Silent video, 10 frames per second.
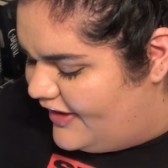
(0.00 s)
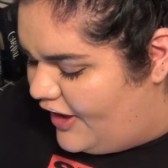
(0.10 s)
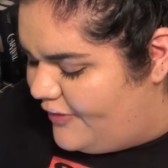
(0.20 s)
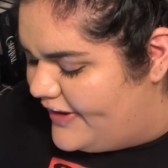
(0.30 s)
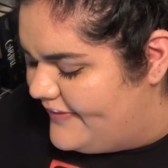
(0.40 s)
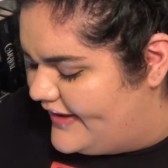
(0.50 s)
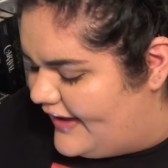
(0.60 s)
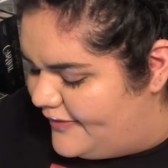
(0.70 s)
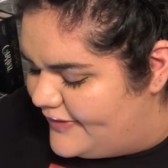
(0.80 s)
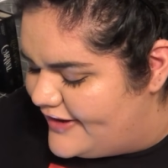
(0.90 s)
Oh, here we
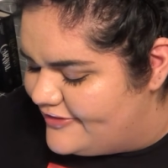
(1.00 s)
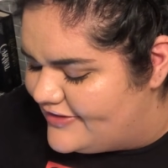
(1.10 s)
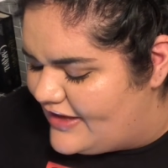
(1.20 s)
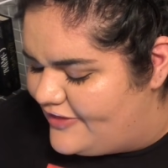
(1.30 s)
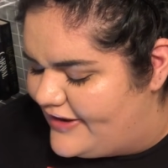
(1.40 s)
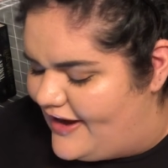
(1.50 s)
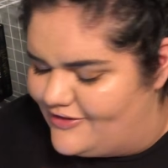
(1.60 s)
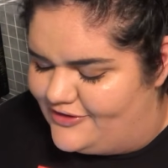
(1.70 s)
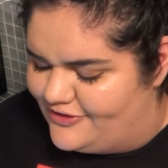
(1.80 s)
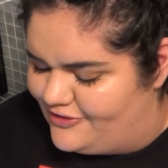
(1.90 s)
go. Here's another
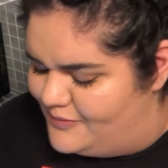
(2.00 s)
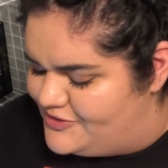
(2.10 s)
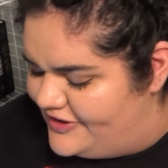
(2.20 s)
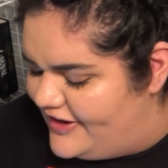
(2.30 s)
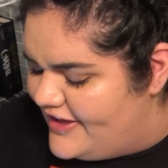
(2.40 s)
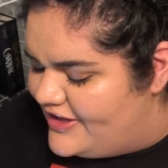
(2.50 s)
character description.